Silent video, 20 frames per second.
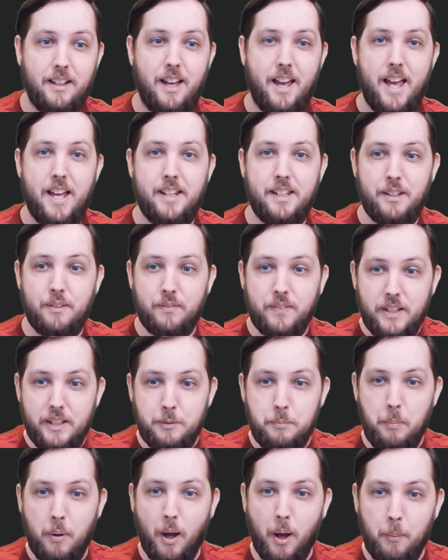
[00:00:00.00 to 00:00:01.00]
any of these
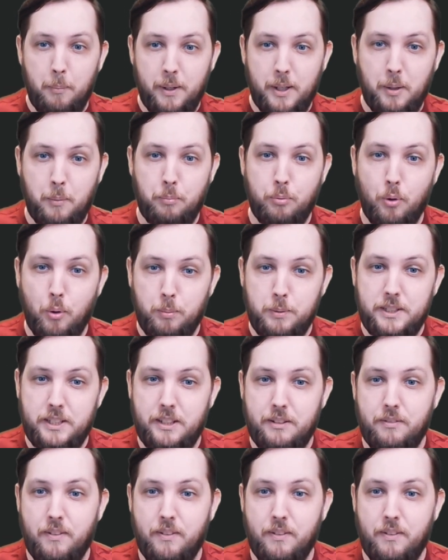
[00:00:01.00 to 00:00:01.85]
public property